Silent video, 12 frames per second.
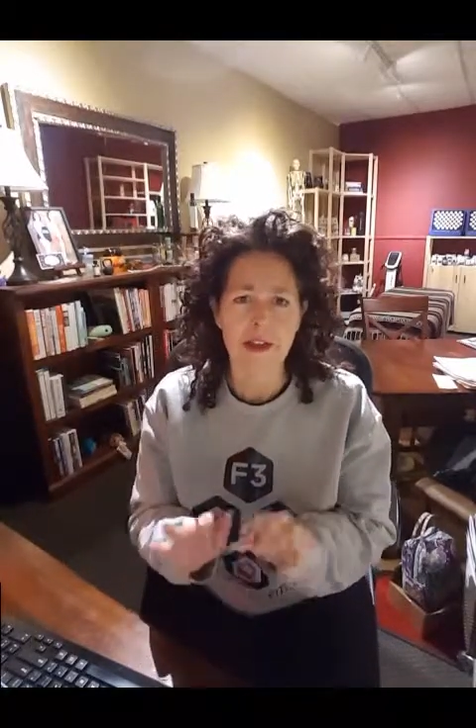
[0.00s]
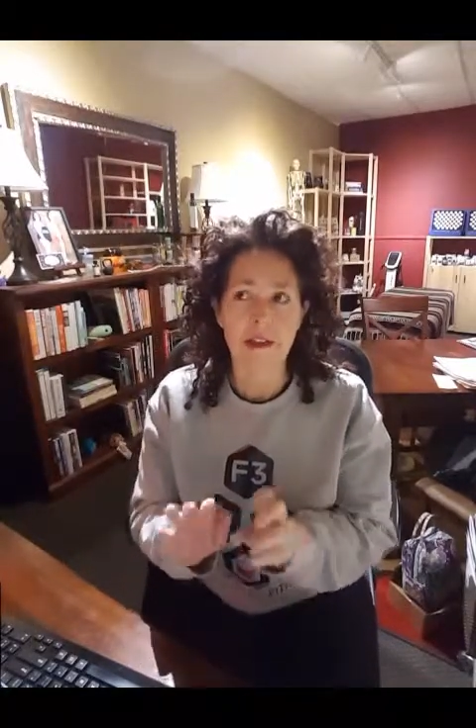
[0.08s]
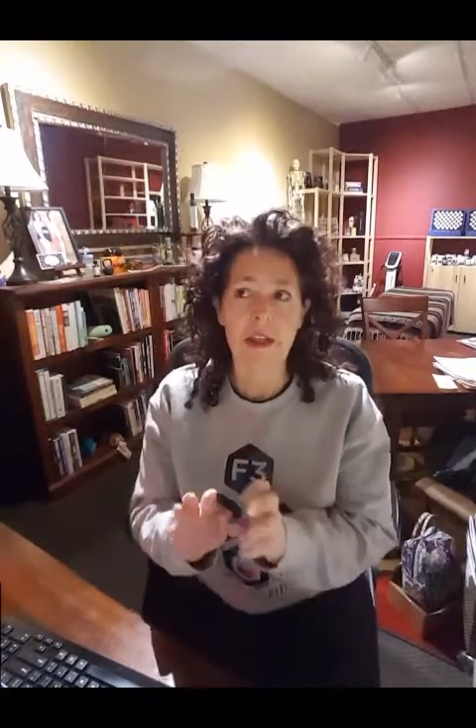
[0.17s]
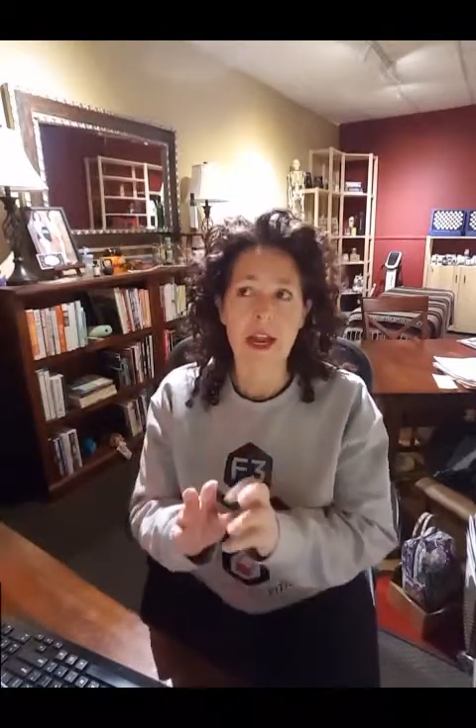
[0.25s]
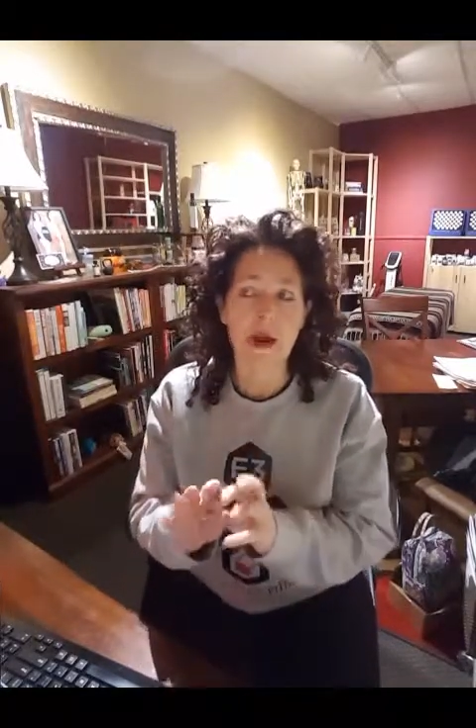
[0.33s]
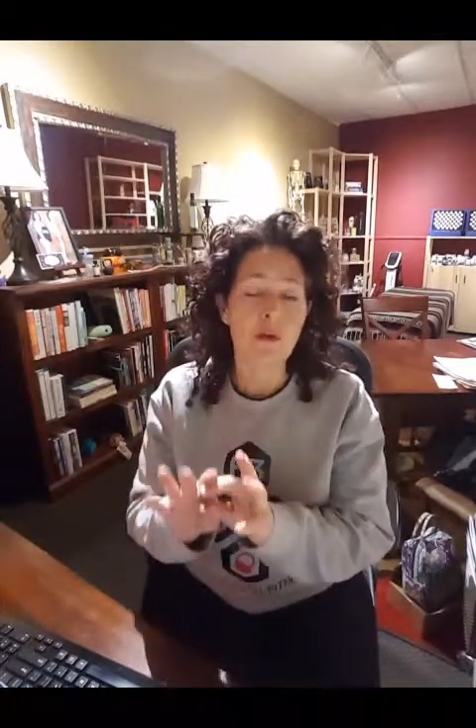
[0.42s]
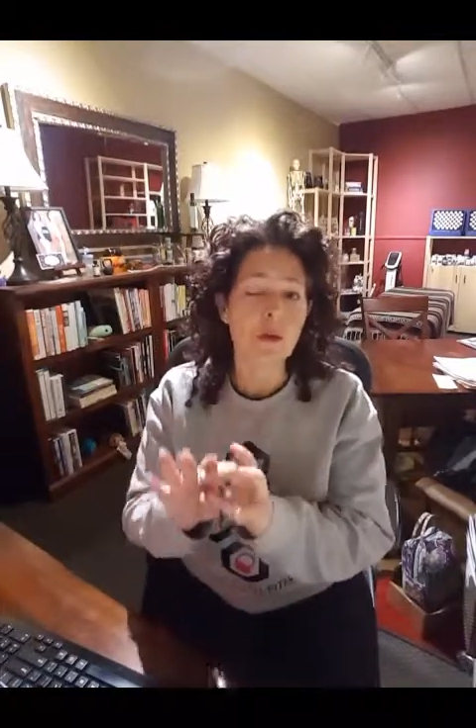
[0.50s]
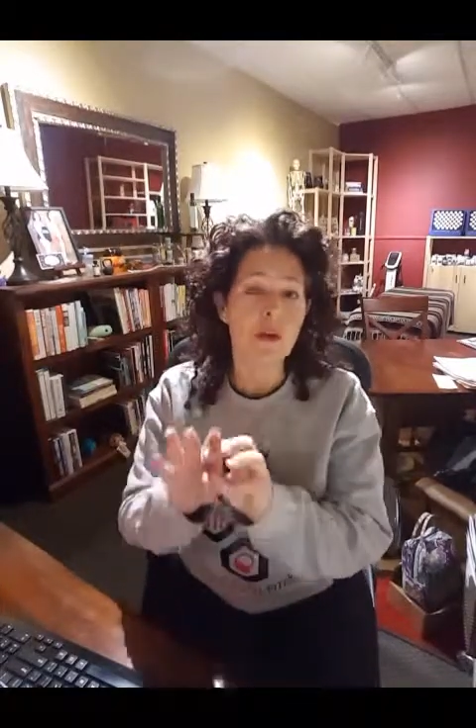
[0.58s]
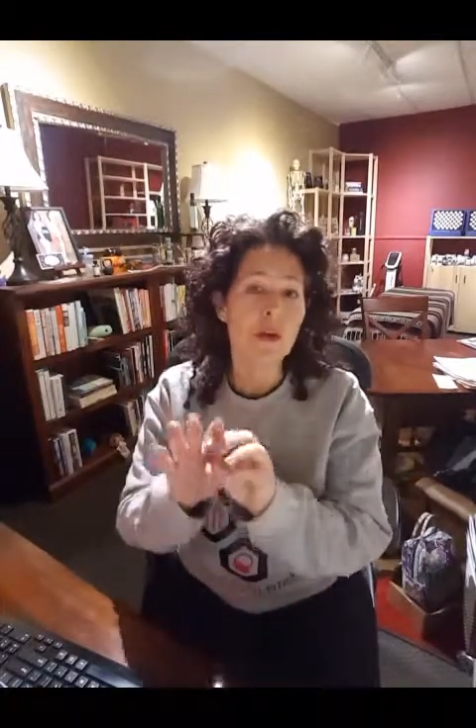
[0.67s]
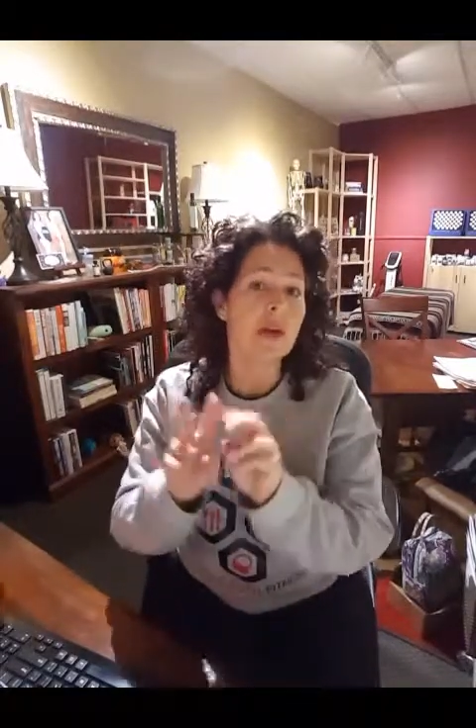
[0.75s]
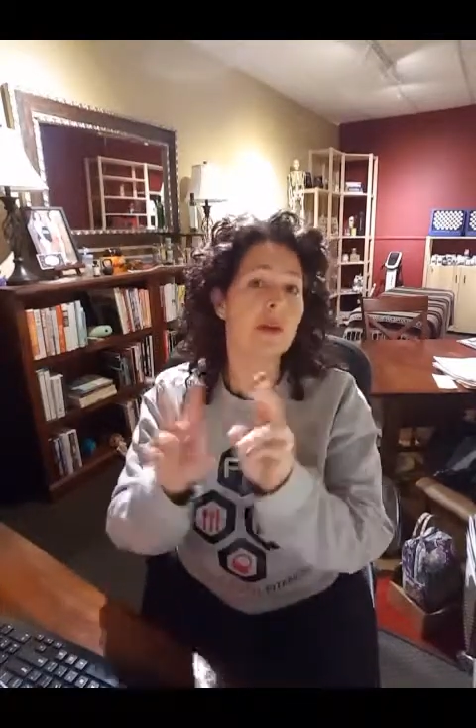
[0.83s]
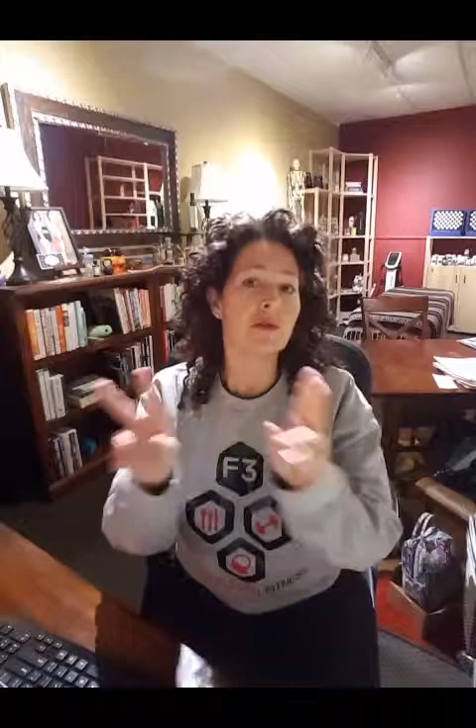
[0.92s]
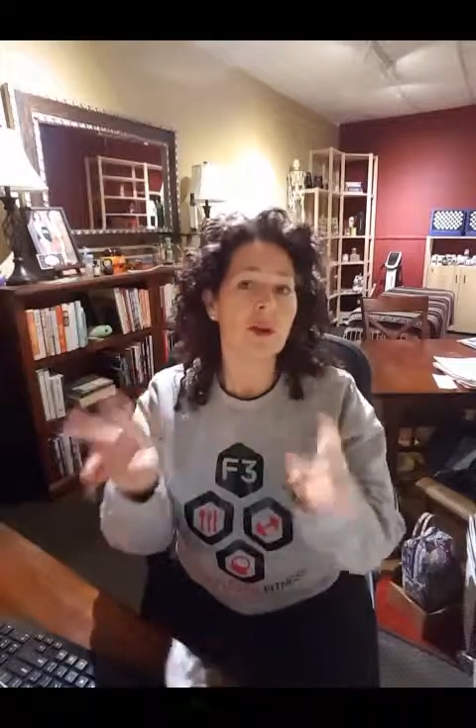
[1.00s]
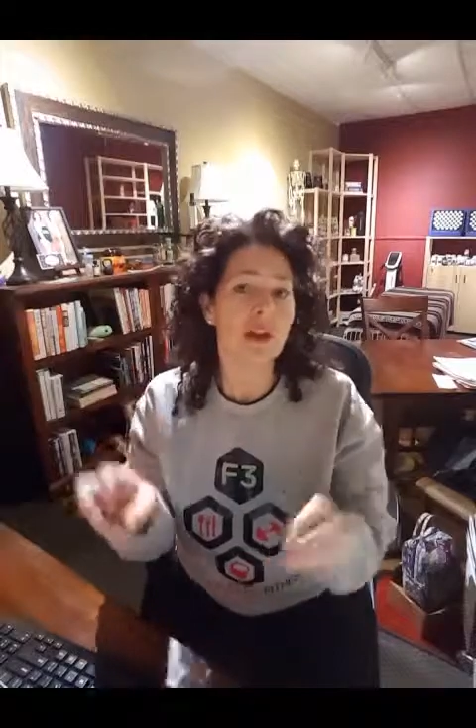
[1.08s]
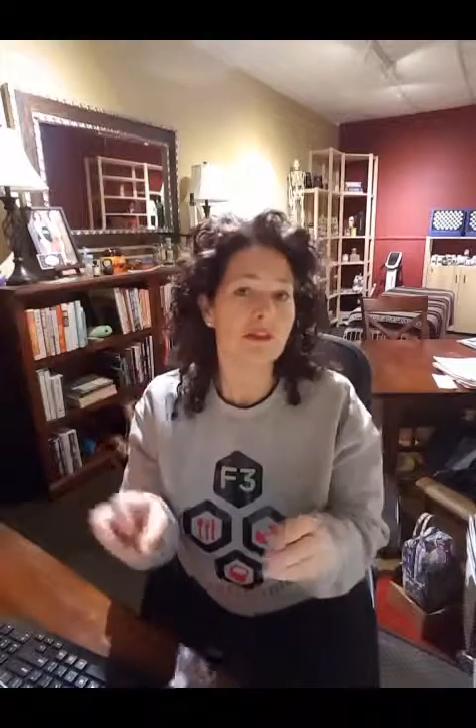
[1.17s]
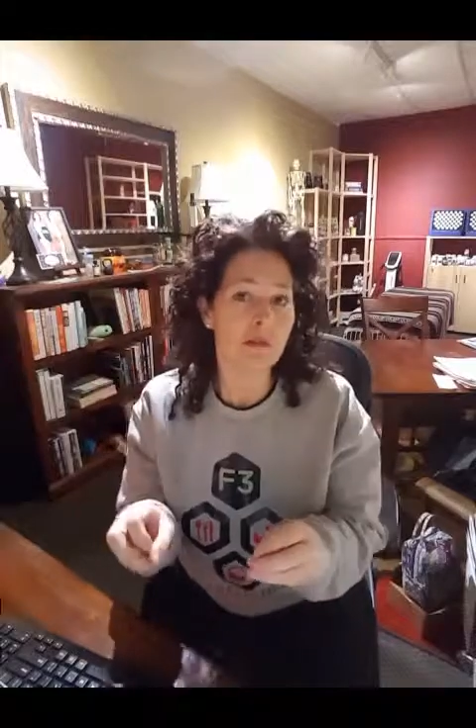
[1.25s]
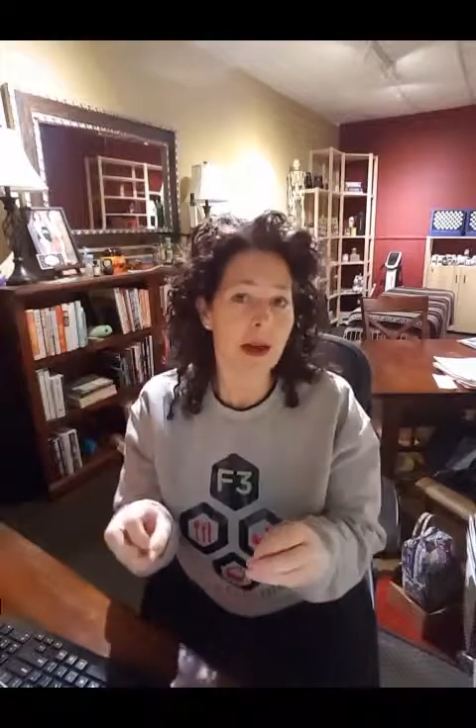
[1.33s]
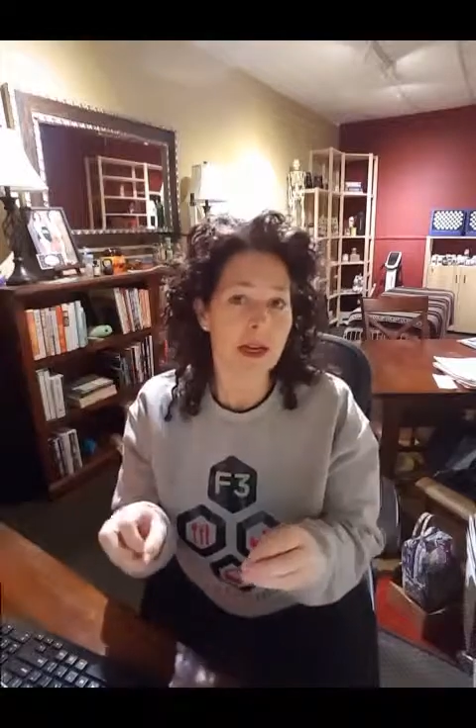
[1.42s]
then I will get rid
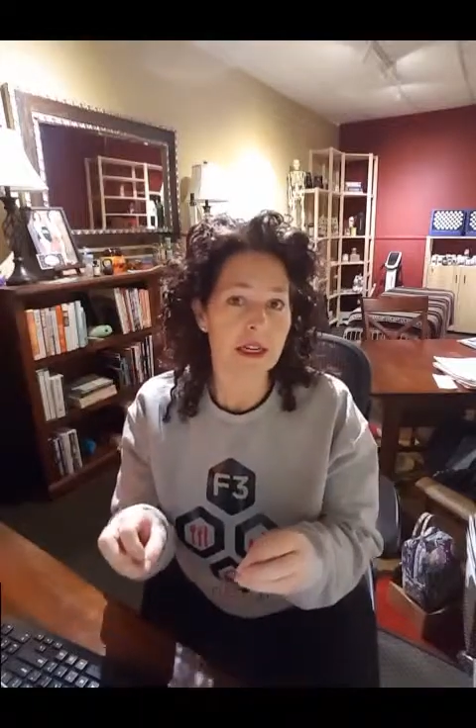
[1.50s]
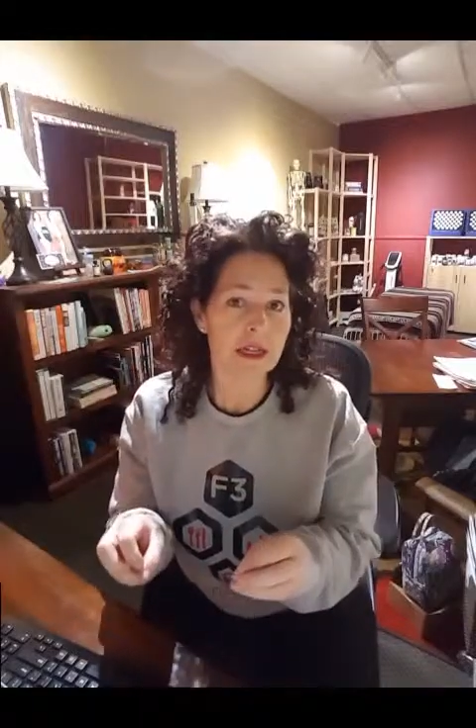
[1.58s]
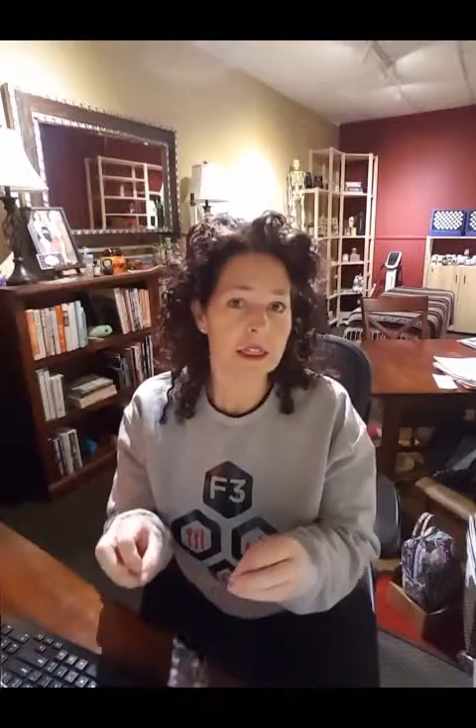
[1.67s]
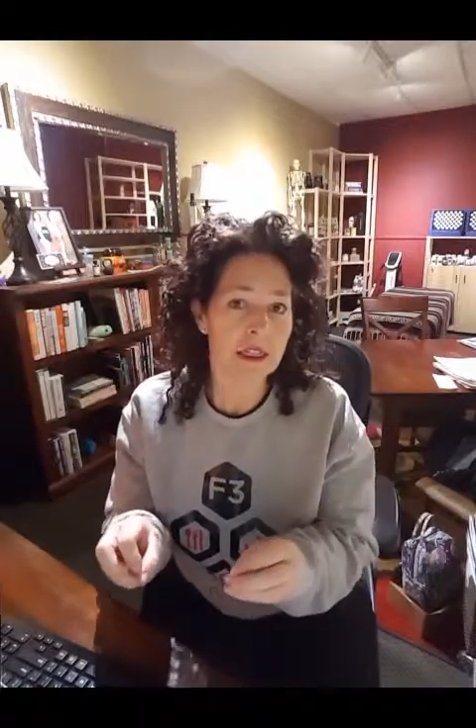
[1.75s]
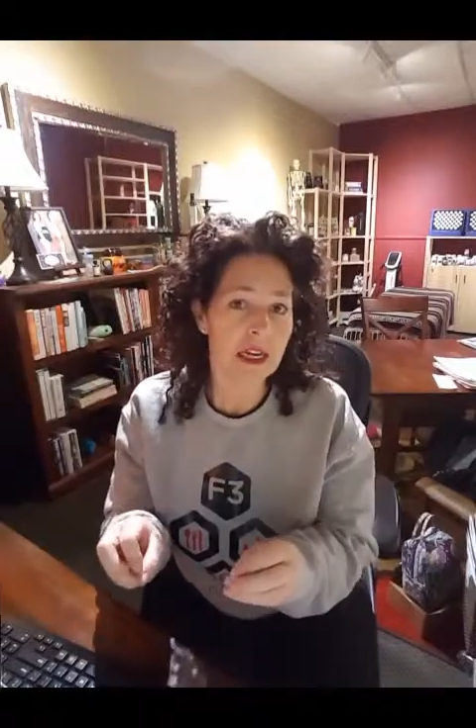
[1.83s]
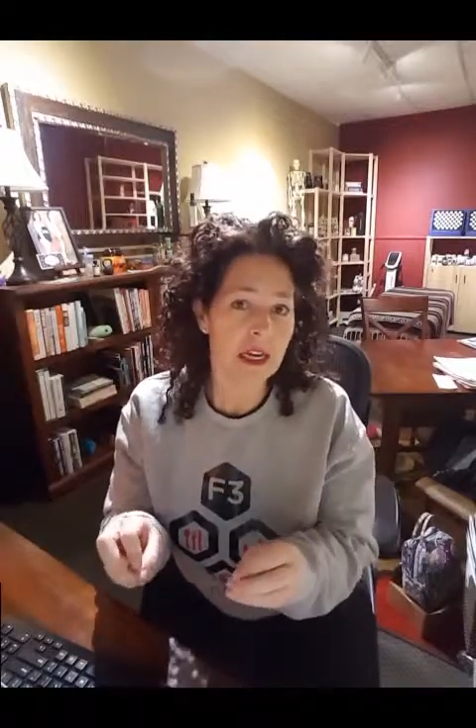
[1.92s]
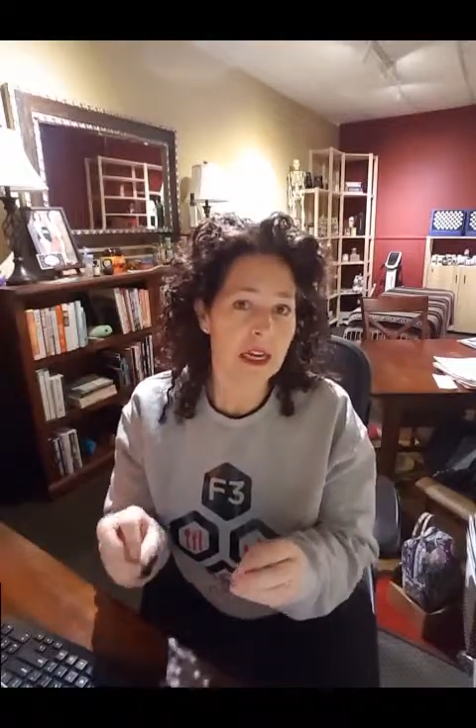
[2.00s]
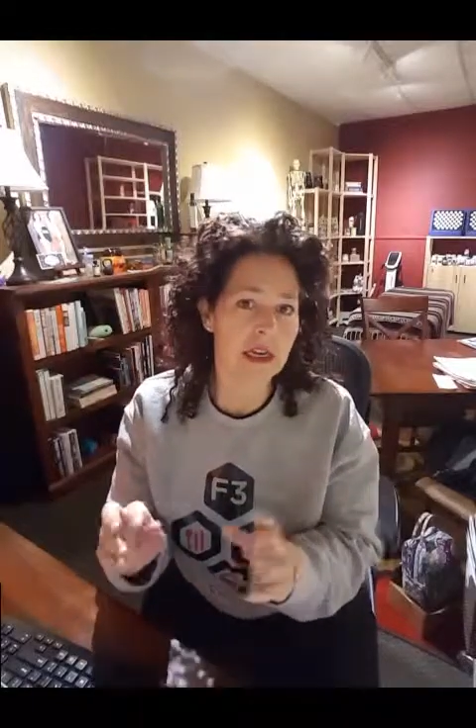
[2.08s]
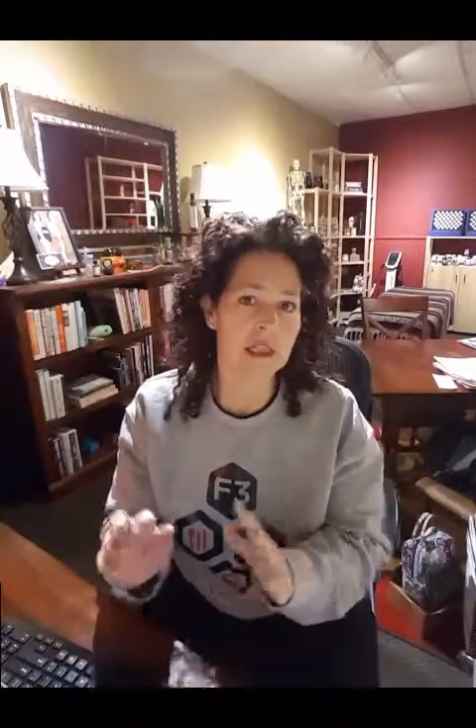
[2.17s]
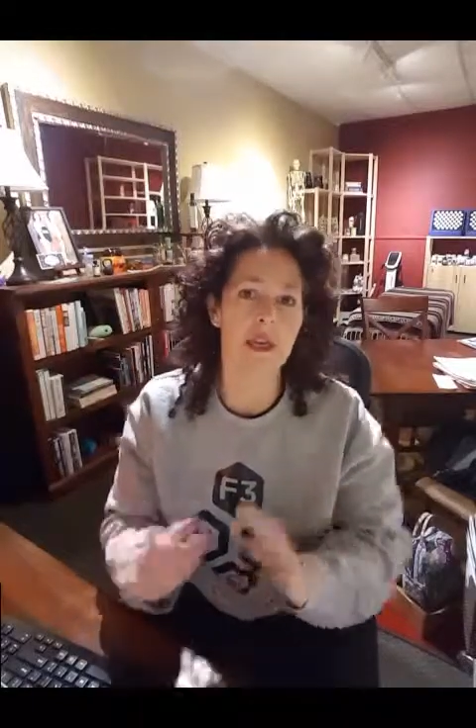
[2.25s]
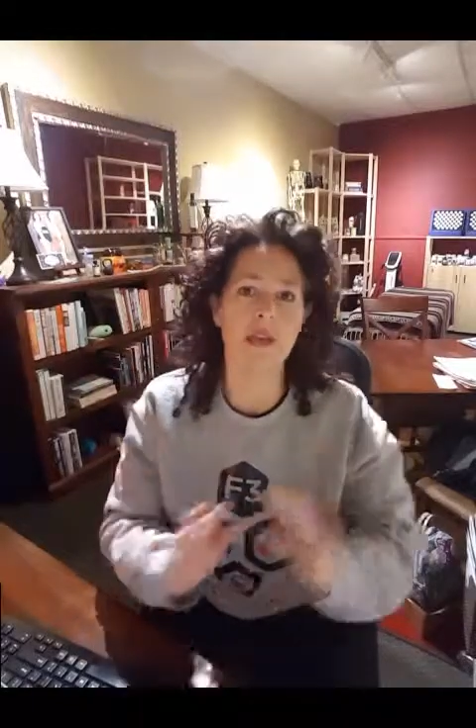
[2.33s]
of my disease